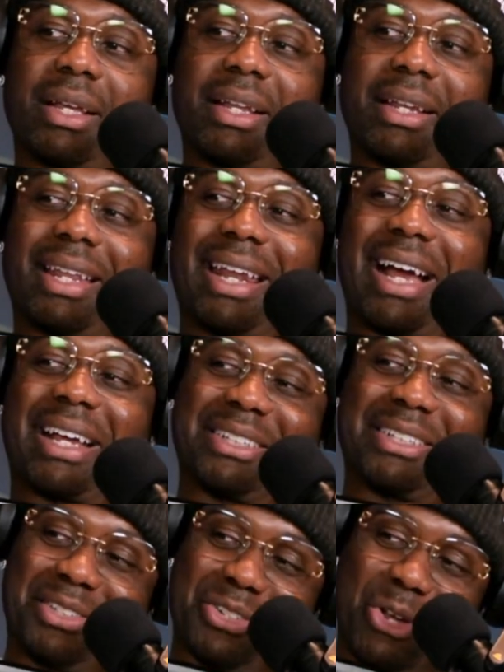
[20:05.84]
That I can,
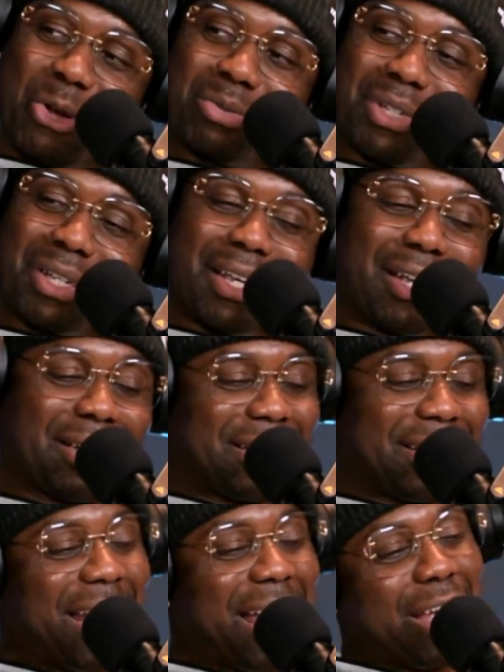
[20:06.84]
you know what I'm saying? That
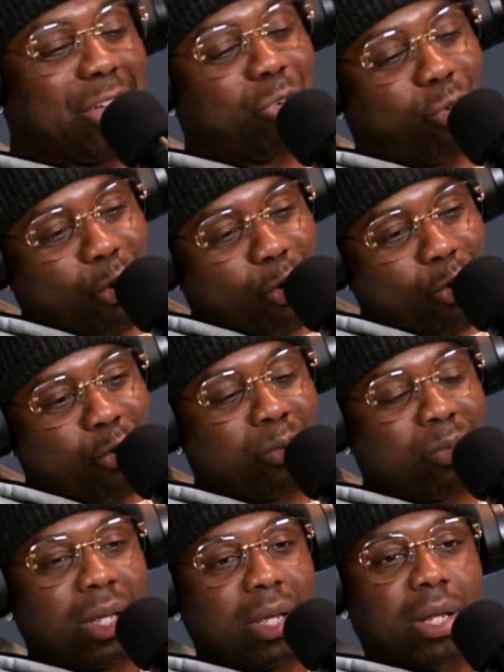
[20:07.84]
I can groom,
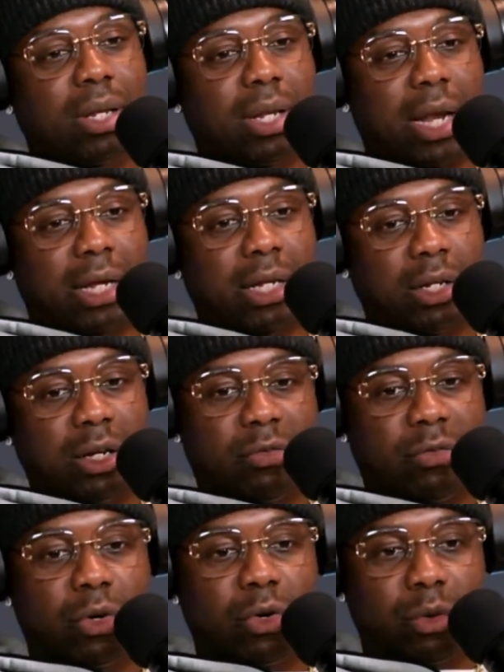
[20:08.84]
that I can love
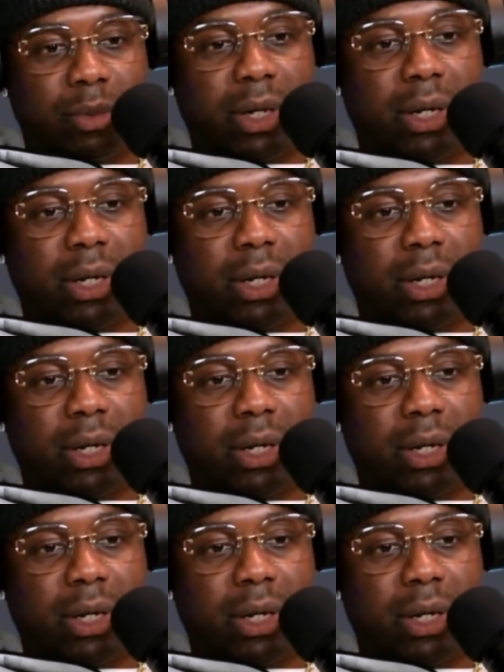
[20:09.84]
on, man.